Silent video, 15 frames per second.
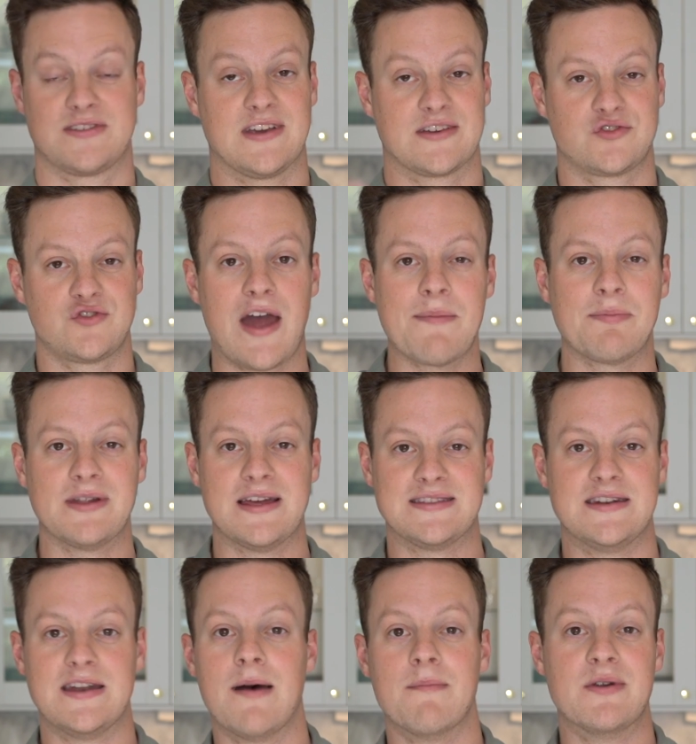extrapolate
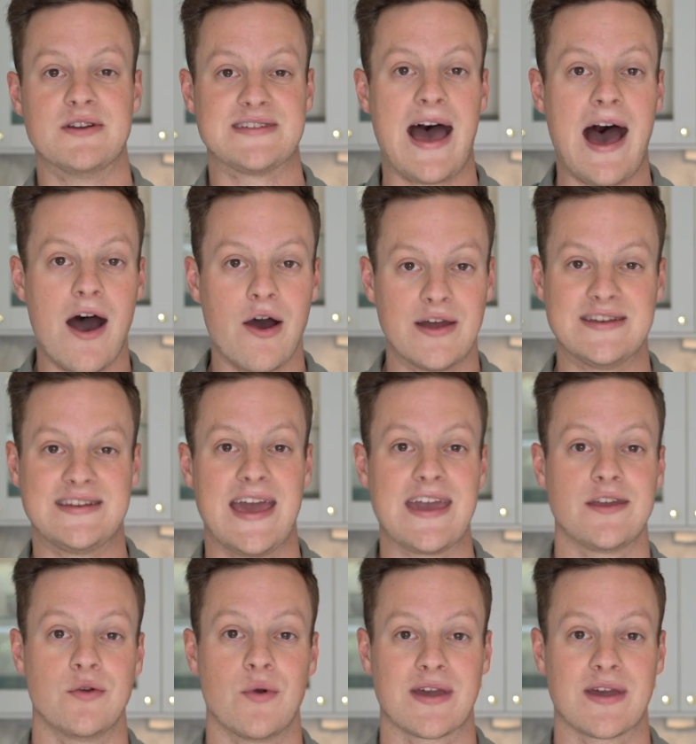the numbers out and take into